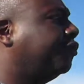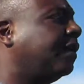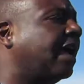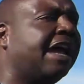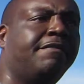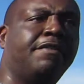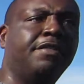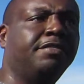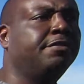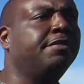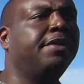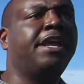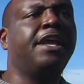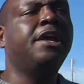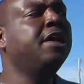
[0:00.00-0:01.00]
traveling
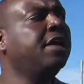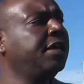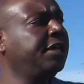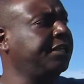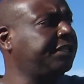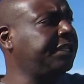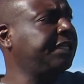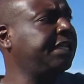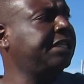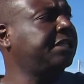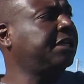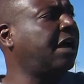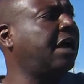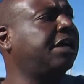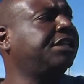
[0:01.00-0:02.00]
through here. You see
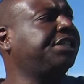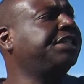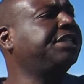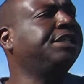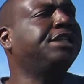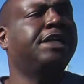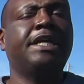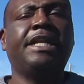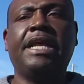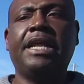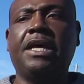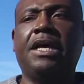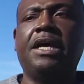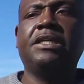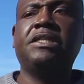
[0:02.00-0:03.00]
these cars, she's looking
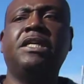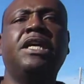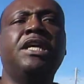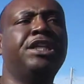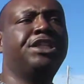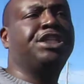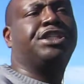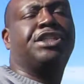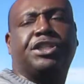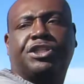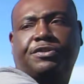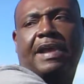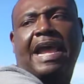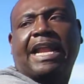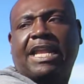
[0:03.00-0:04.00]
at us. She's
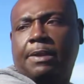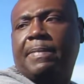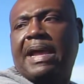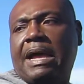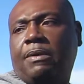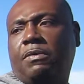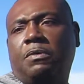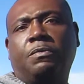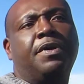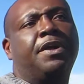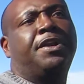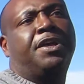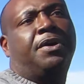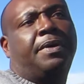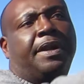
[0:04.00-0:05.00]
distracted by what
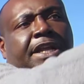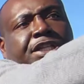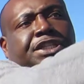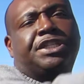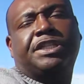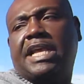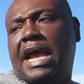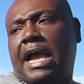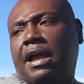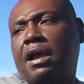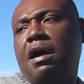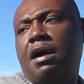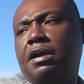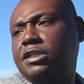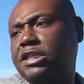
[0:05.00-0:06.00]
we're doing and she's got
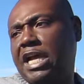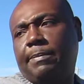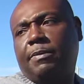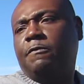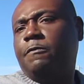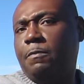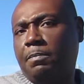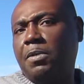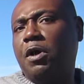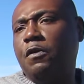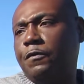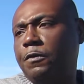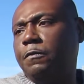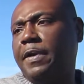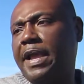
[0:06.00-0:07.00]
cars coming from
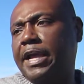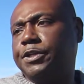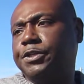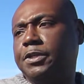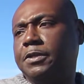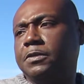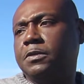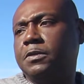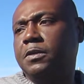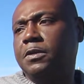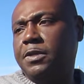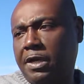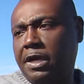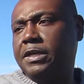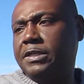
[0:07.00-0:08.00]
both directions.
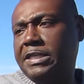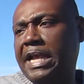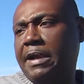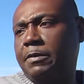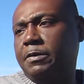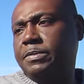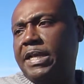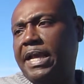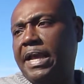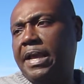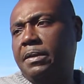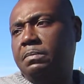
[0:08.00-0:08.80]
You understand what I'm saying?